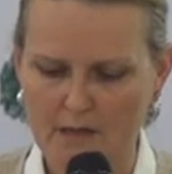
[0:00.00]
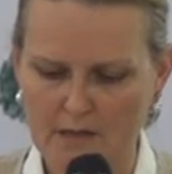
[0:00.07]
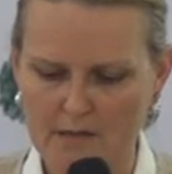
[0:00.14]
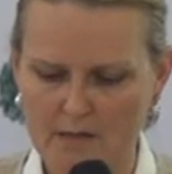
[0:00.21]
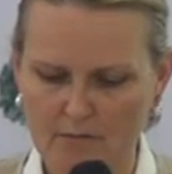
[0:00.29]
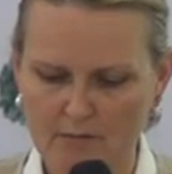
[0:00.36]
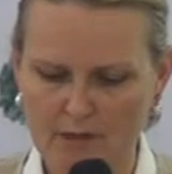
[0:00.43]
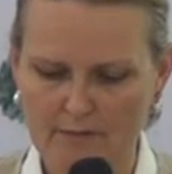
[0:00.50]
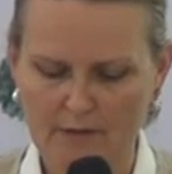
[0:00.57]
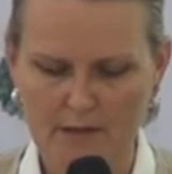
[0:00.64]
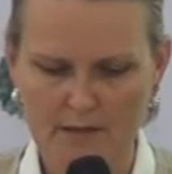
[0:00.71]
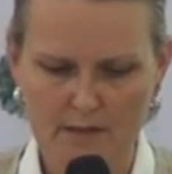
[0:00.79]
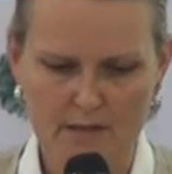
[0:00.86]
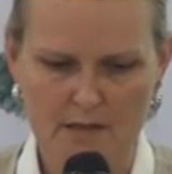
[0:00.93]
India will have
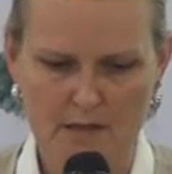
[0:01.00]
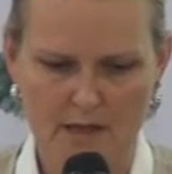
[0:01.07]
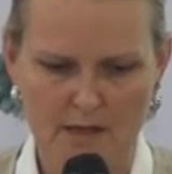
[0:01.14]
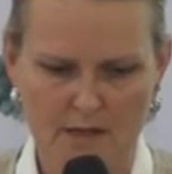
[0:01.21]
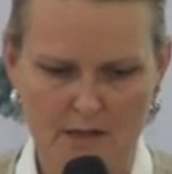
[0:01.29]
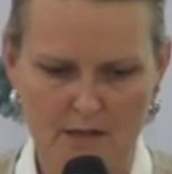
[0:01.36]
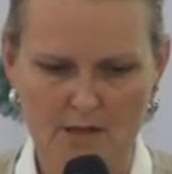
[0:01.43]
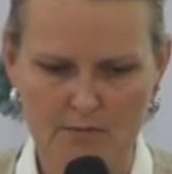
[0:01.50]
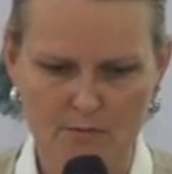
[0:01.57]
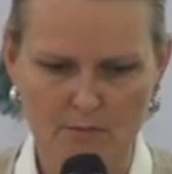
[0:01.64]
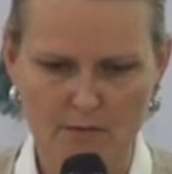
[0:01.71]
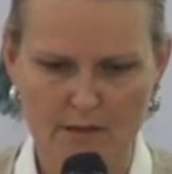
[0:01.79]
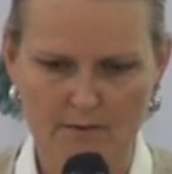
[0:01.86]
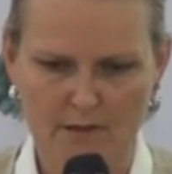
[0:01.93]
a lot to say,
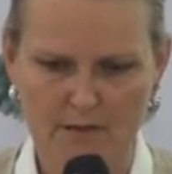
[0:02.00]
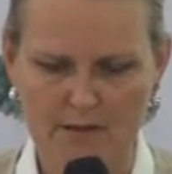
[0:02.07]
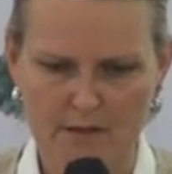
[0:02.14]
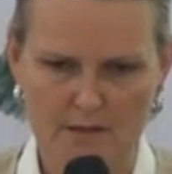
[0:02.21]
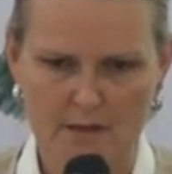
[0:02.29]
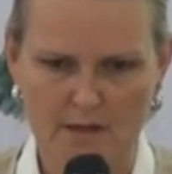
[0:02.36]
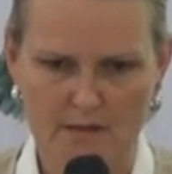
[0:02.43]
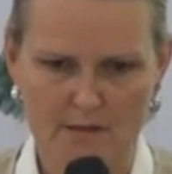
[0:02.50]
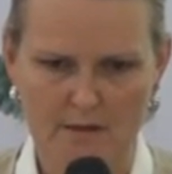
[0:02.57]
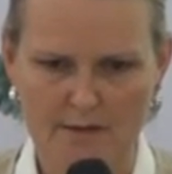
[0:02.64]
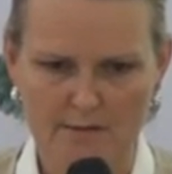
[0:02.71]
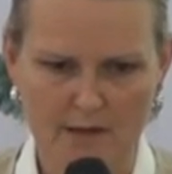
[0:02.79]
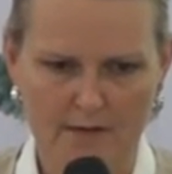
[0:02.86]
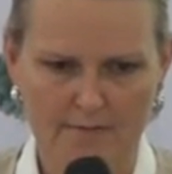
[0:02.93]
Egypt will have a lot to say,
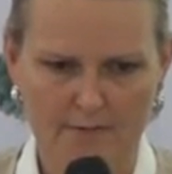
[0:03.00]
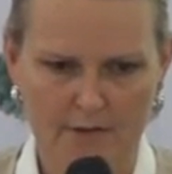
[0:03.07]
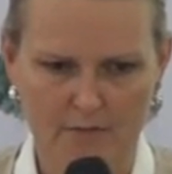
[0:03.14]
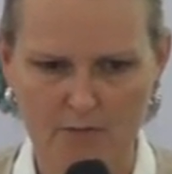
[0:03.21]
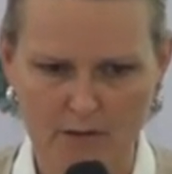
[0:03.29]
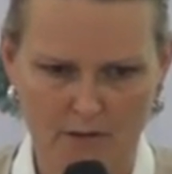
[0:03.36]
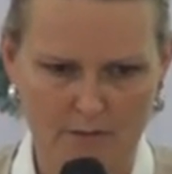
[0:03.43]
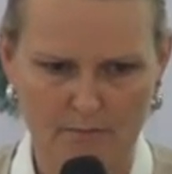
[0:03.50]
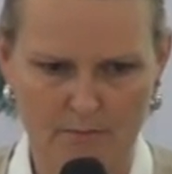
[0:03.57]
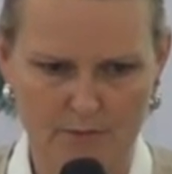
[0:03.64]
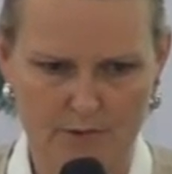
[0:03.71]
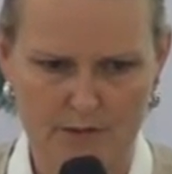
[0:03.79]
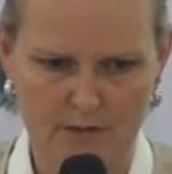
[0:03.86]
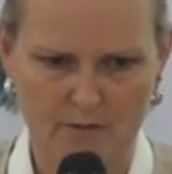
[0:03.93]
South Africa will,
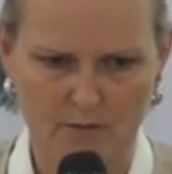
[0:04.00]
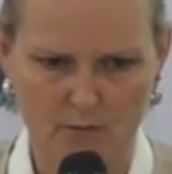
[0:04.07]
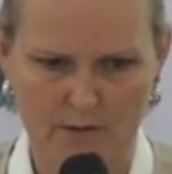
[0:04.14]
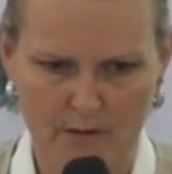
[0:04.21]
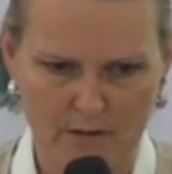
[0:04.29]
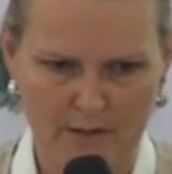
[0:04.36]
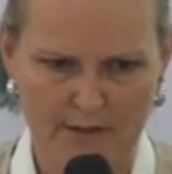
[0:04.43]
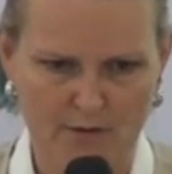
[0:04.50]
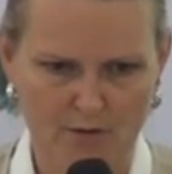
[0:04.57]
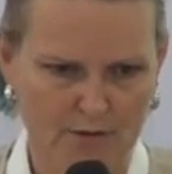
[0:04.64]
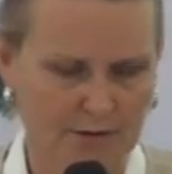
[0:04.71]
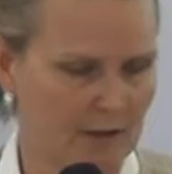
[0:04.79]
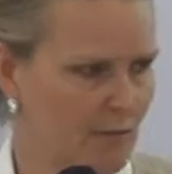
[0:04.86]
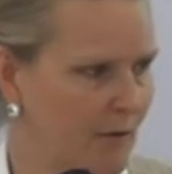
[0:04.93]
Brazil will, and
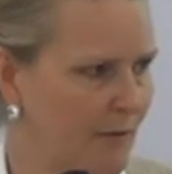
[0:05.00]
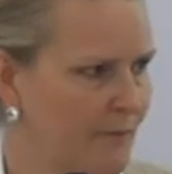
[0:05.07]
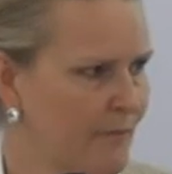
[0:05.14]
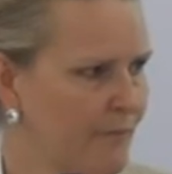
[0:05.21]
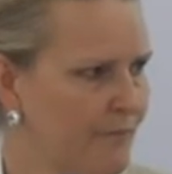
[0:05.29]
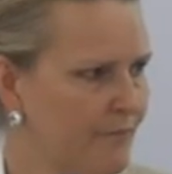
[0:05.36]
Turkey will.